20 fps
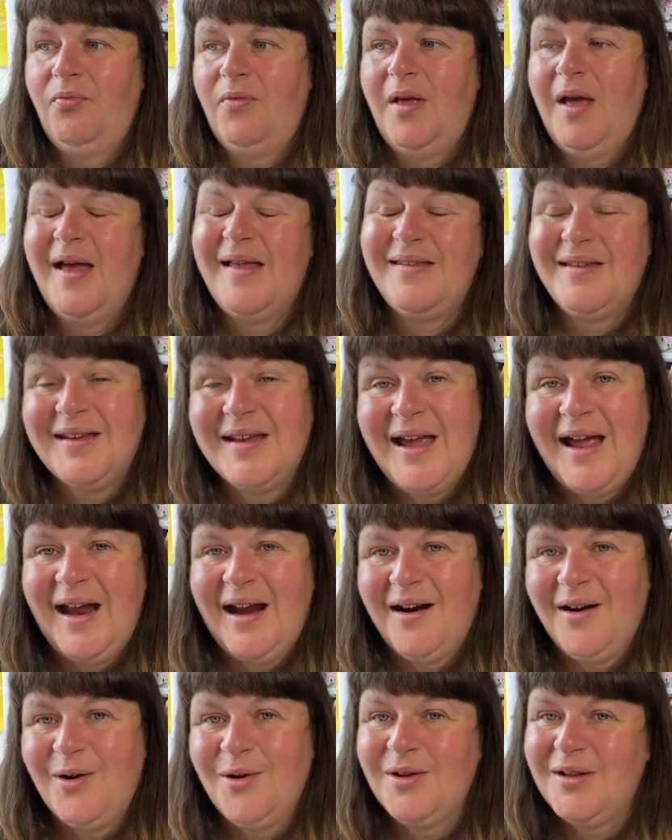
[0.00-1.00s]
And you
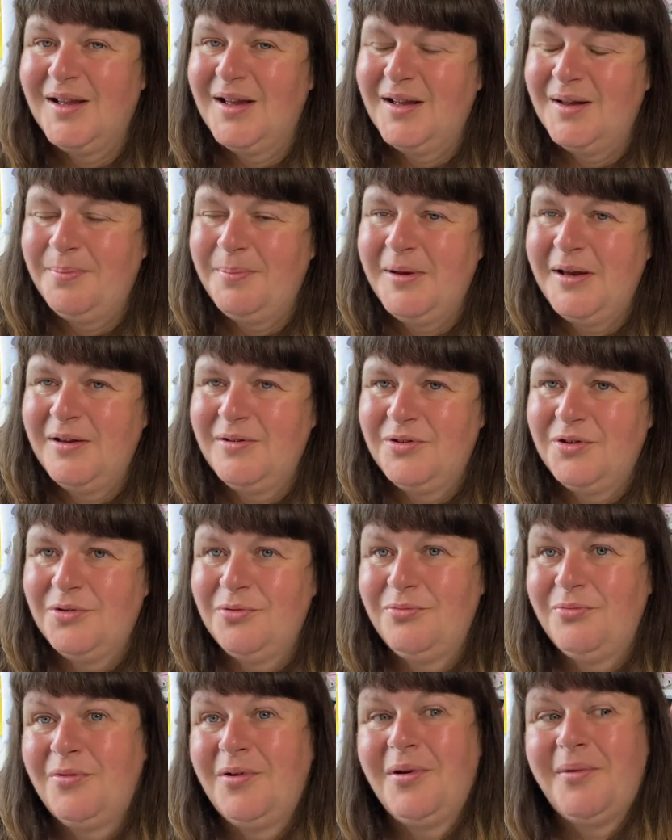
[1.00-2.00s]
can't, because it's peeing
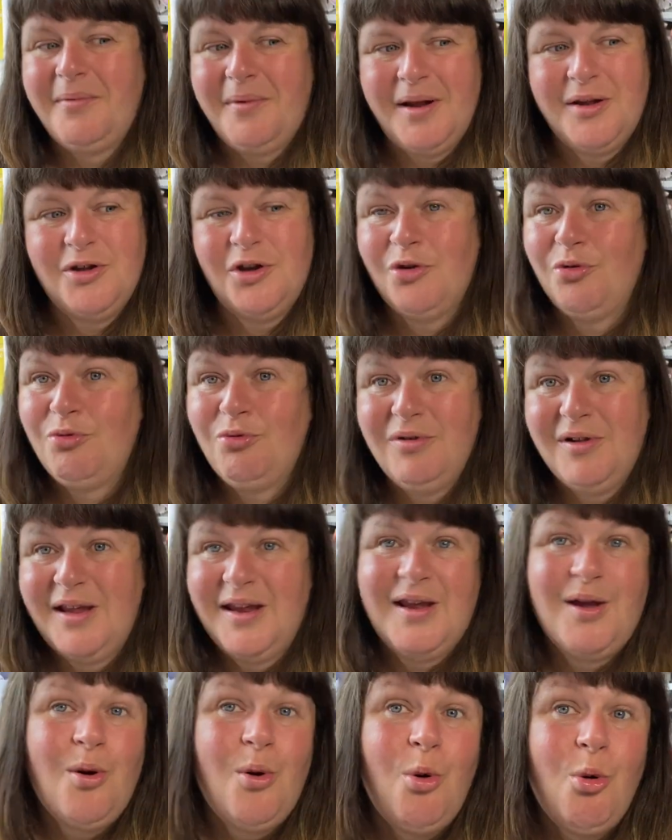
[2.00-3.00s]
down. And you're
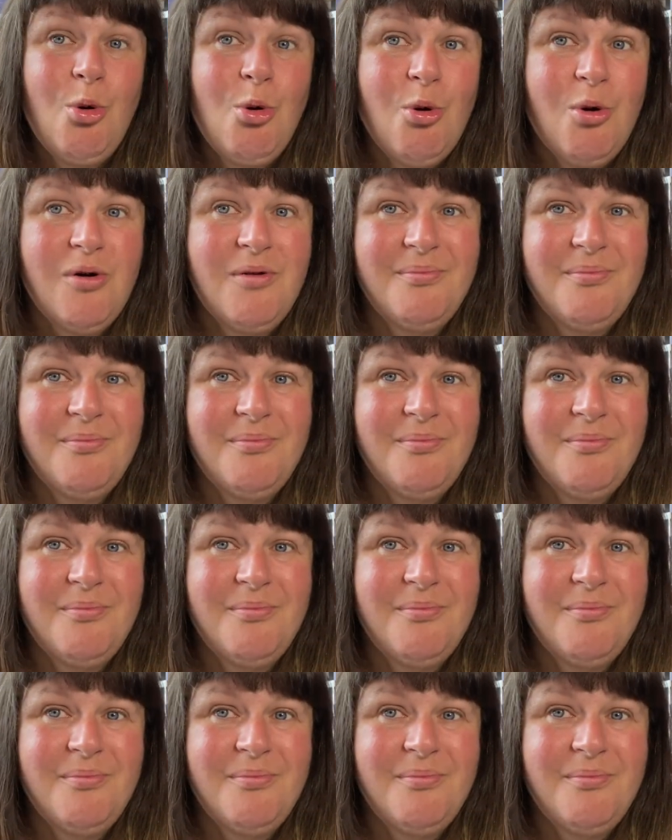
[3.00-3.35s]
like, oh.